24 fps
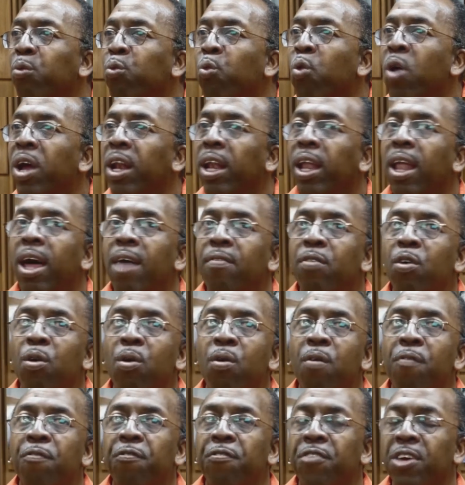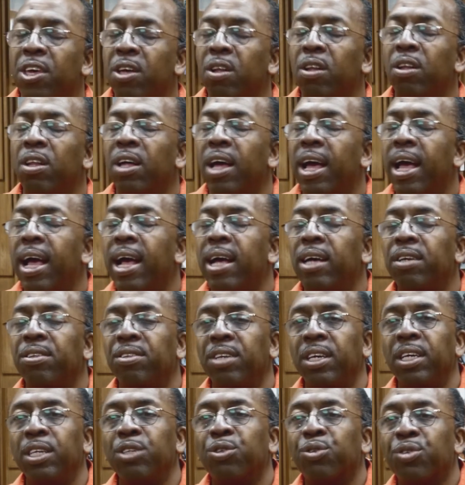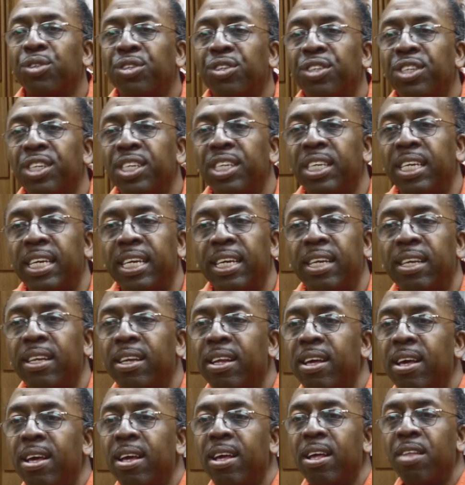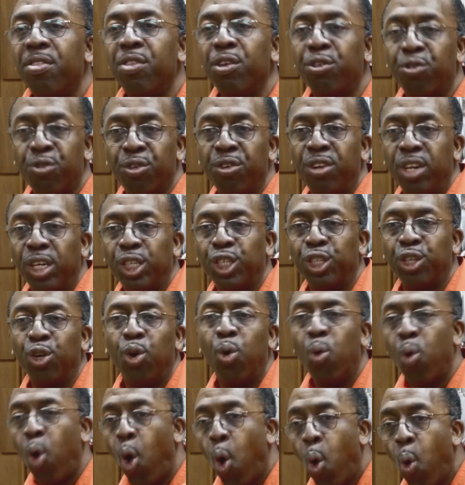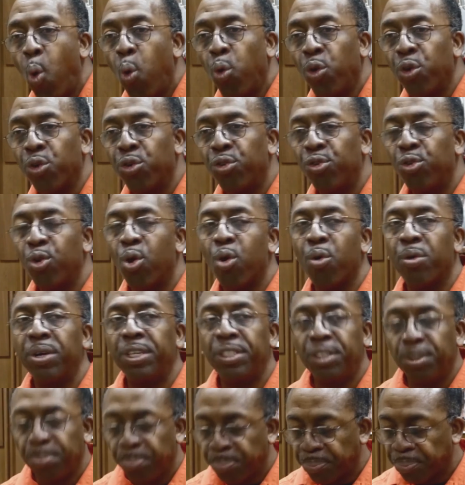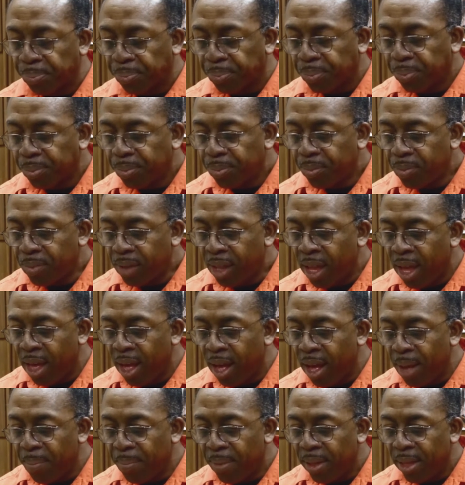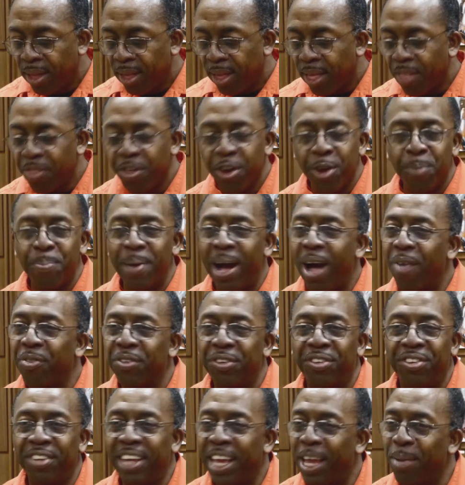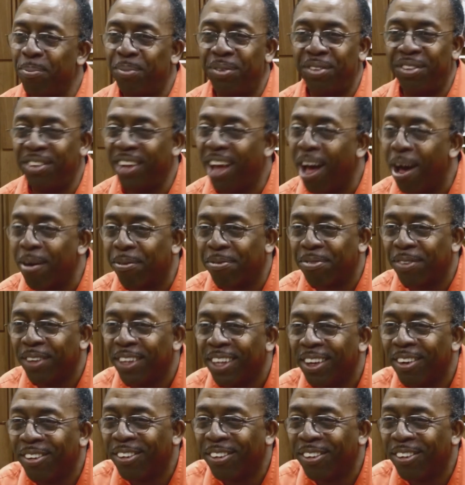one level feel as interested in the traditional older stories, they're about the same stuff.